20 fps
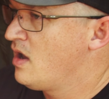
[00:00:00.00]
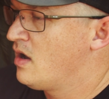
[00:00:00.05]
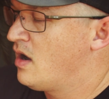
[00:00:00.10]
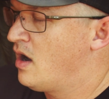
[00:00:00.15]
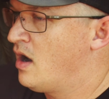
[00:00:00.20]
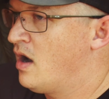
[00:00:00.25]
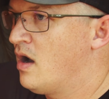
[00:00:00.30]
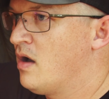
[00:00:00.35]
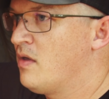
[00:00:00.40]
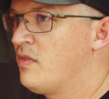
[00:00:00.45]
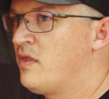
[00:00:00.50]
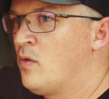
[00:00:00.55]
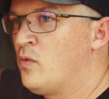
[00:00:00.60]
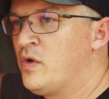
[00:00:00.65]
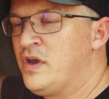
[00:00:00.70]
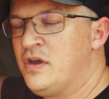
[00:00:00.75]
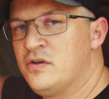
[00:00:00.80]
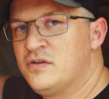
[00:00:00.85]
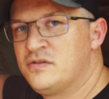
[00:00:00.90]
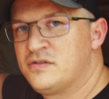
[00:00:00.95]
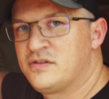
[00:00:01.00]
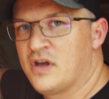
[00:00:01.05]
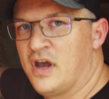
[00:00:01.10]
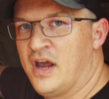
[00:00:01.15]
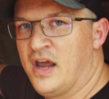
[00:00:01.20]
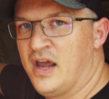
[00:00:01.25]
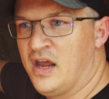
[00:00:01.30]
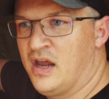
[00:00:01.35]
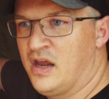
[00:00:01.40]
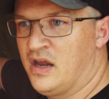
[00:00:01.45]
that we use
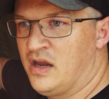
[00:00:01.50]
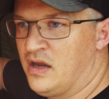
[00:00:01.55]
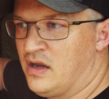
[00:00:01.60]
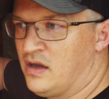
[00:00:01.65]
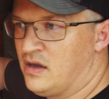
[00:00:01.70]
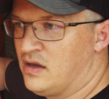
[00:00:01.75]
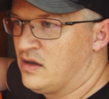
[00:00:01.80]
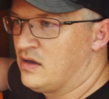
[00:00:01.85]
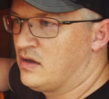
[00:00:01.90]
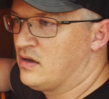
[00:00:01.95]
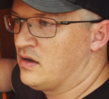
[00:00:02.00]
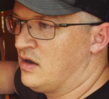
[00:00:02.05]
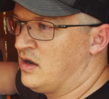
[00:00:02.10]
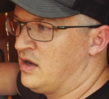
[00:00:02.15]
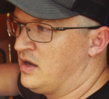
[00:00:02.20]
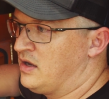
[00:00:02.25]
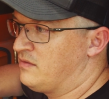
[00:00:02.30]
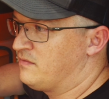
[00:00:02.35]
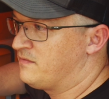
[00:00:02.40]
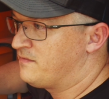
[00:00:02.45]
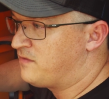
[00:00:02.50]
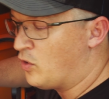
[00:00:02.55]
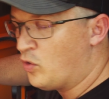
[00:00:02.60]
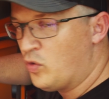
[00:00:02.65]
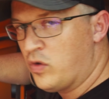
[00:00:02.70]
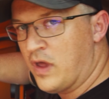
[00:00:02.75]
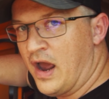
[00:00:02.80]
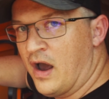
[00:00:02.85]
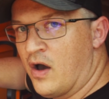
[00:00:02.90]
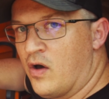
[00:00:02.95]
a
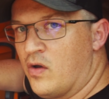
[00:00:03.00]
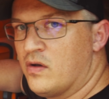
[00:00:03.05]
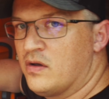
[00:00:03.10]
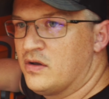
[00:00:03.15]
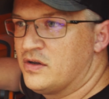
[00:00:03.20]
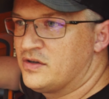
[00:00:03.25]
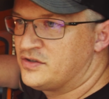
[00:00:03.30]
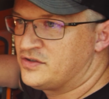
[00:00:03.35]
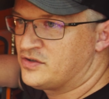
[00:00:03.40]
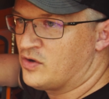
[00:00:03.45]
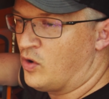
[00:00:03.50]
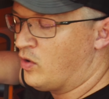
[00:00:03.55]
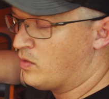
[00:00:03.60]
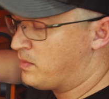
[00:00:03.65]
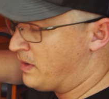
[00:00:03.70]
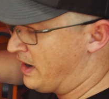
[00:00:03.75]
fold out solar